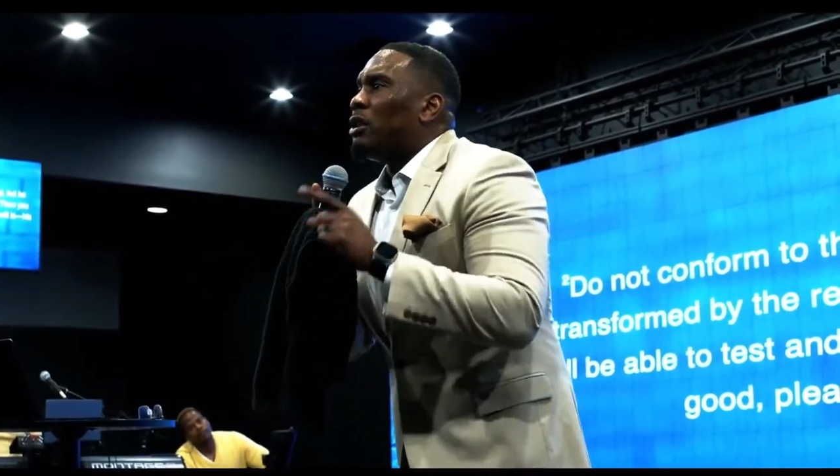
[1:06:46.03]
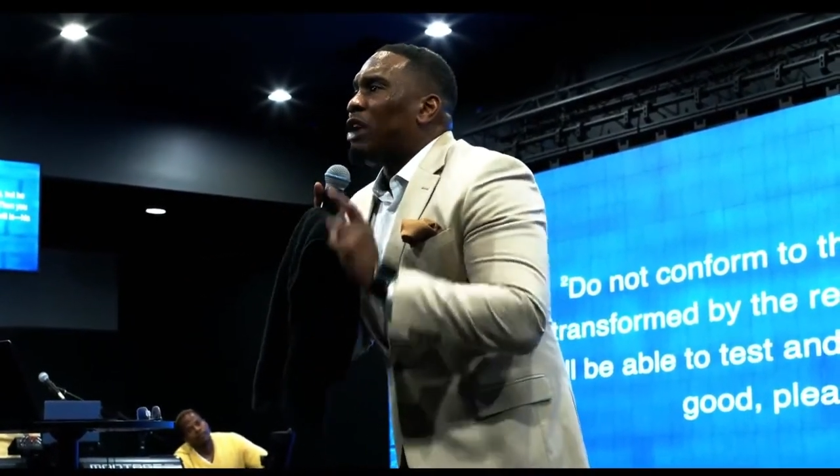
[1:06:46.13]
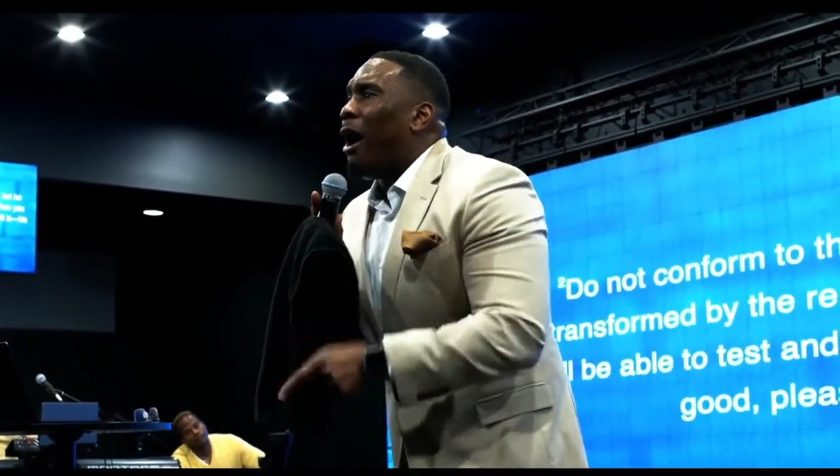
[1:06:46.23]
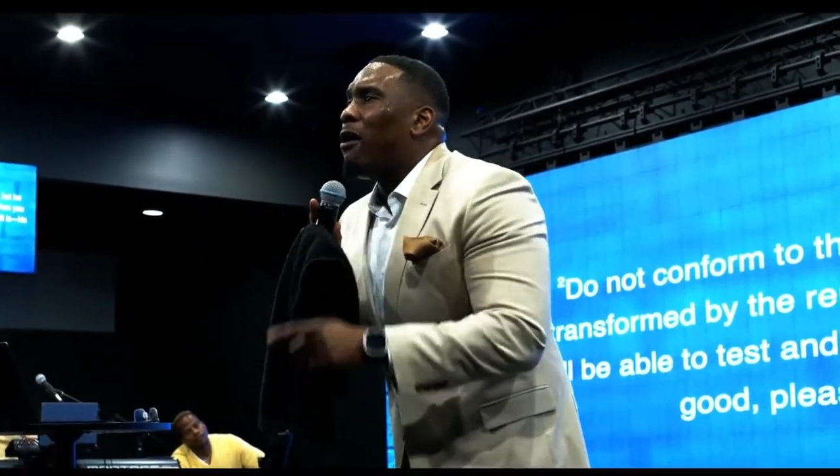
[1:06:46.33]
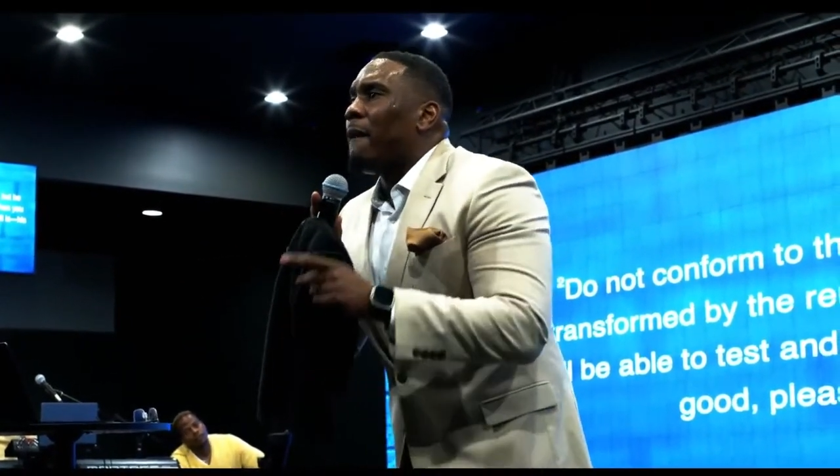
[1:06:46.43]

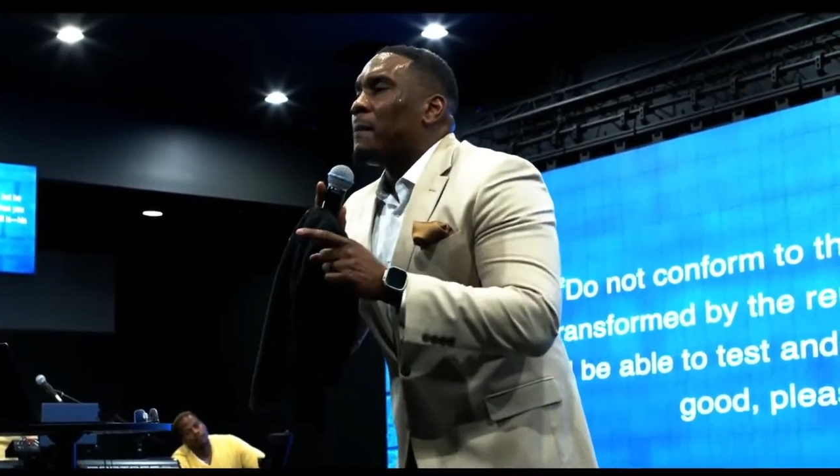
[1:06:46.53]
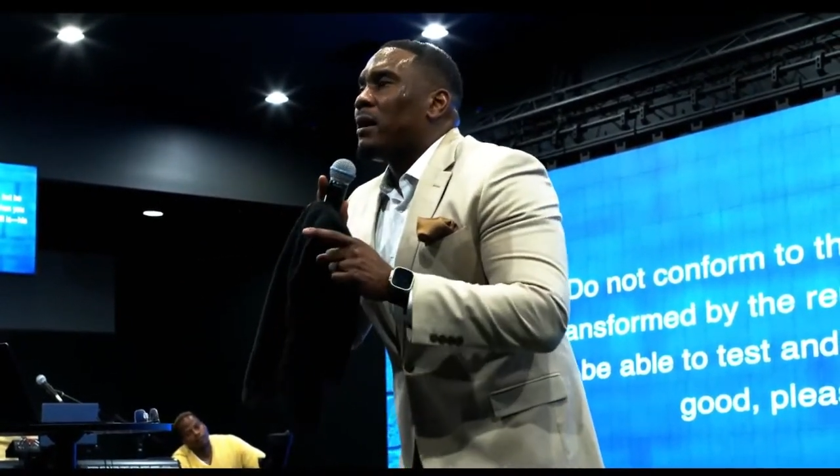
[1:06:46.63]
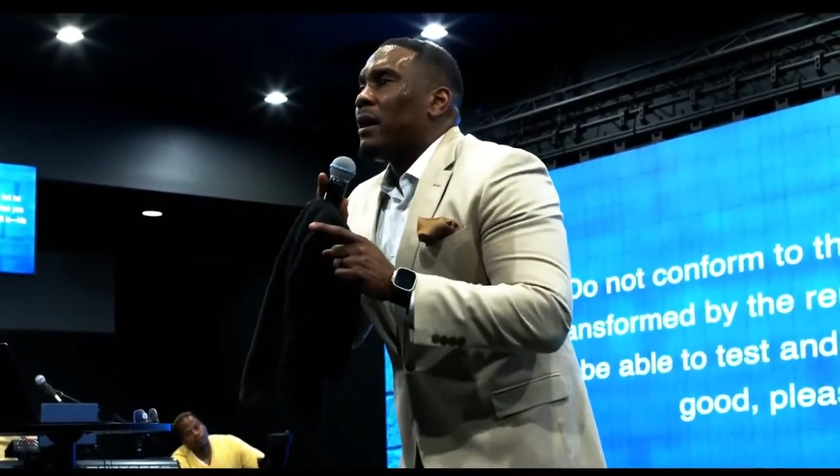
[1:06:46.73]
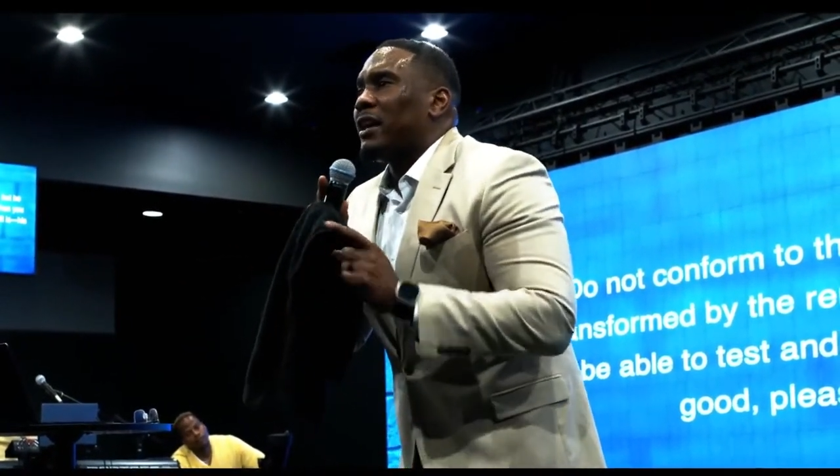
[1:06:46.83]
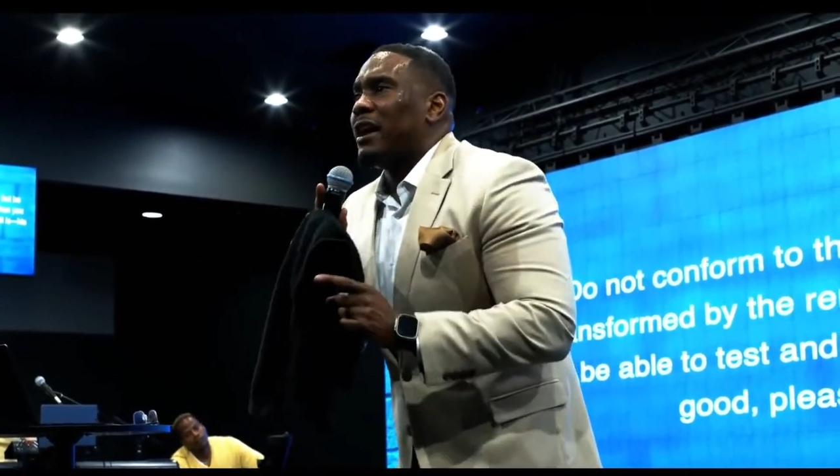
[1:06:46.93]
Don't
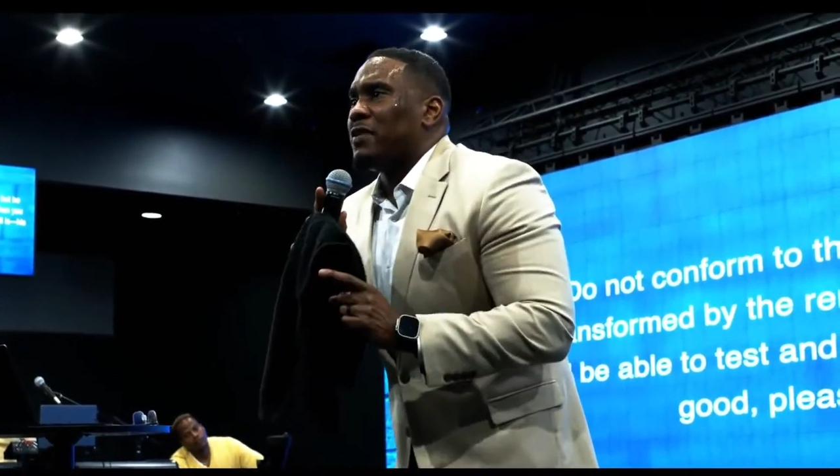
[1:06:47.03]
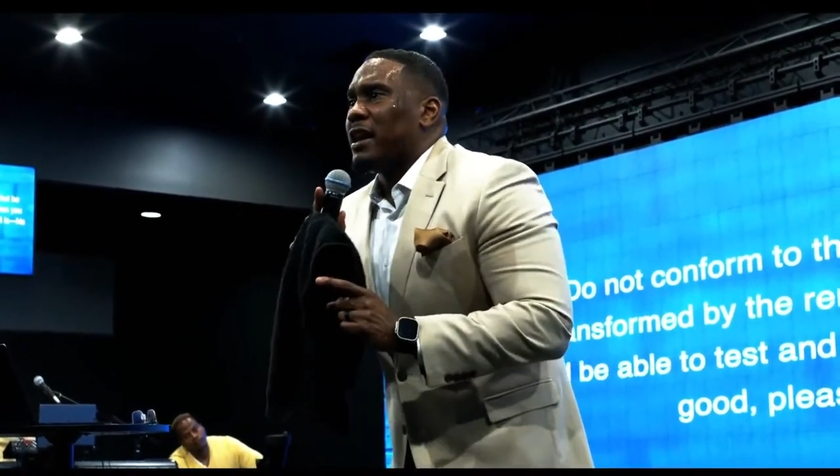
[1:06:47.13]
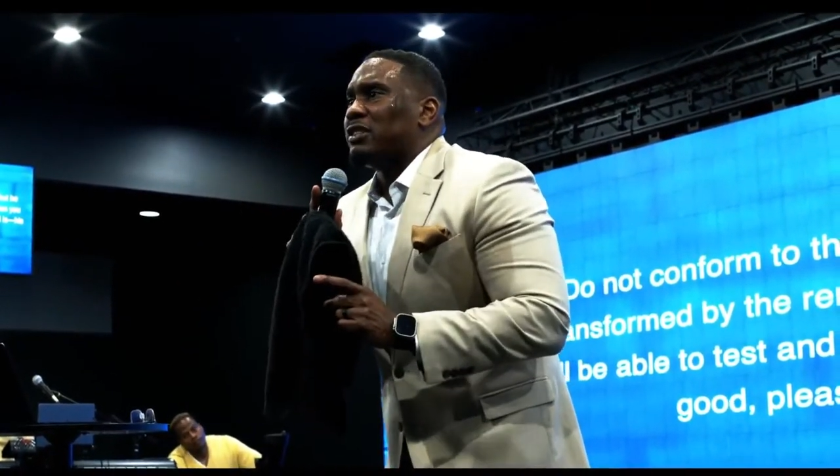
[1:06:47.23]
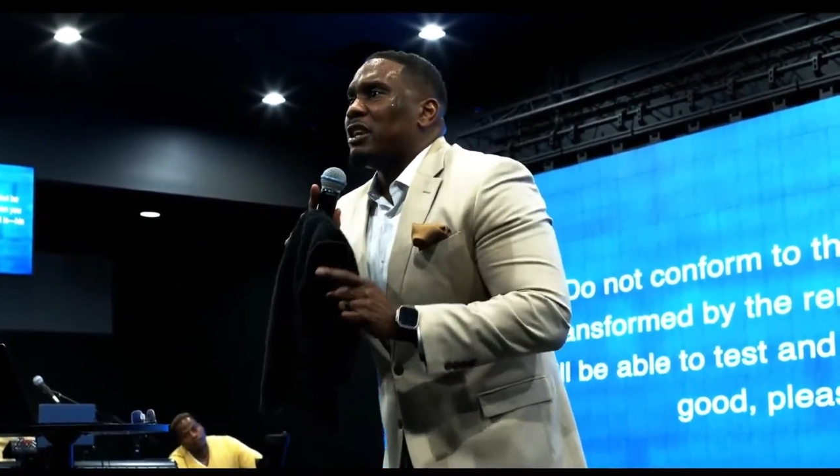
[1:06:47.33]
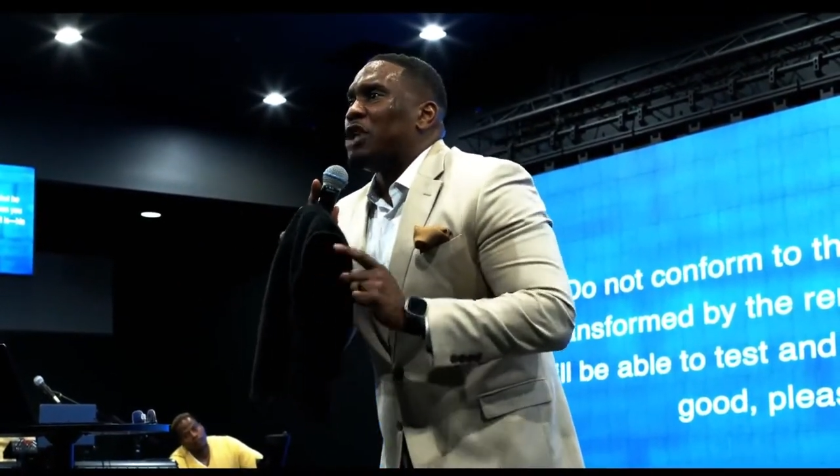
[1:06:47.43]
get this.